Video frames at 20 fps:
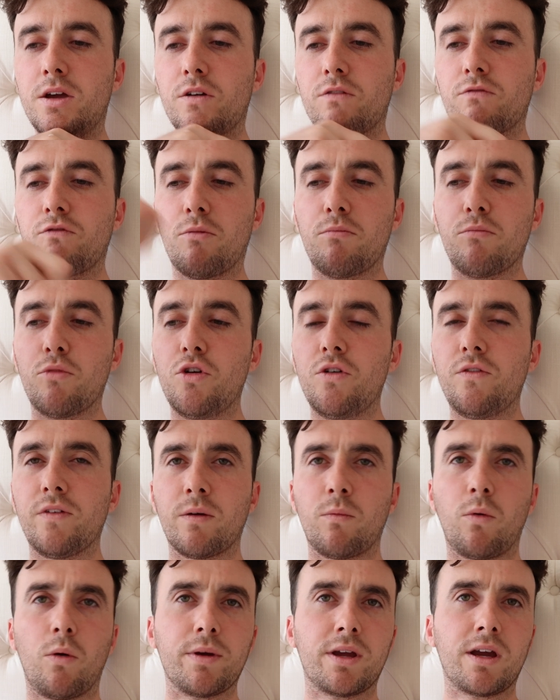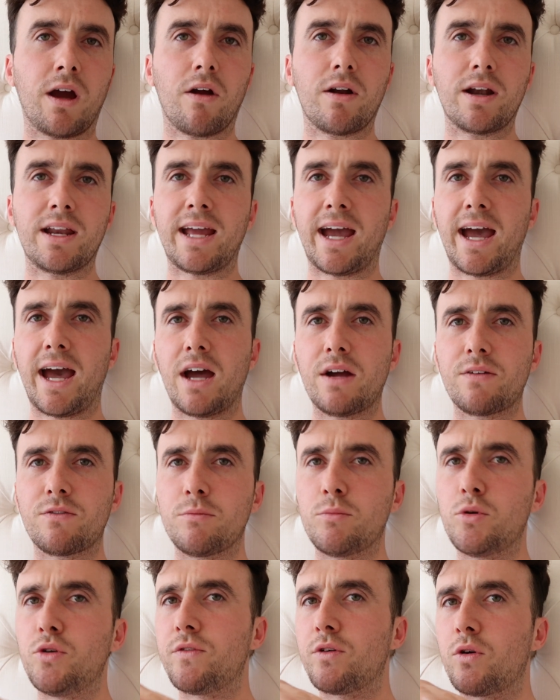removing what we currently have,
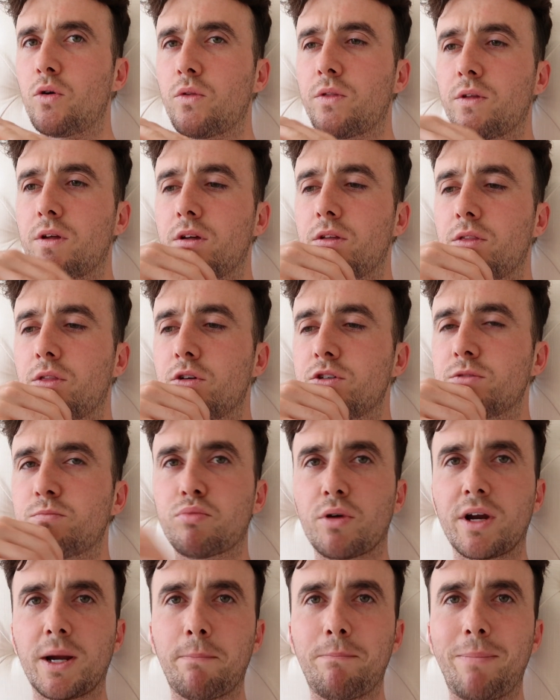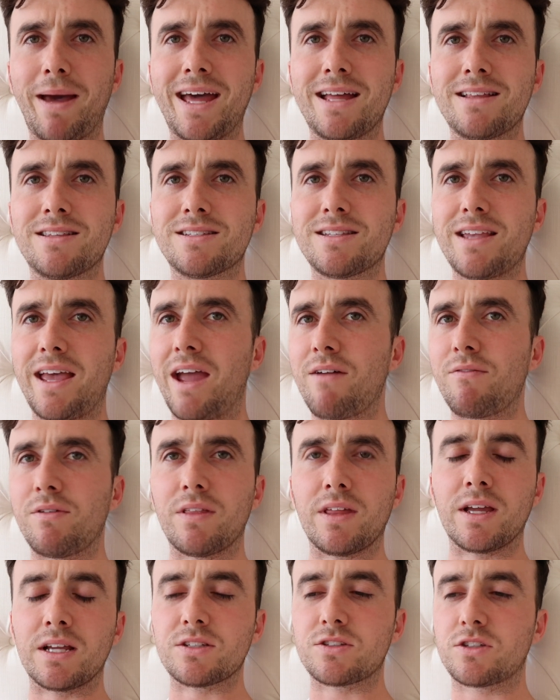removing all those brick beds,
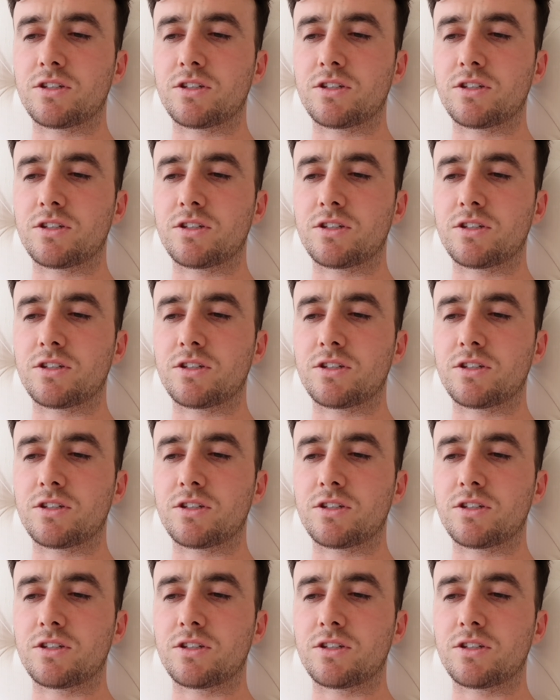everything is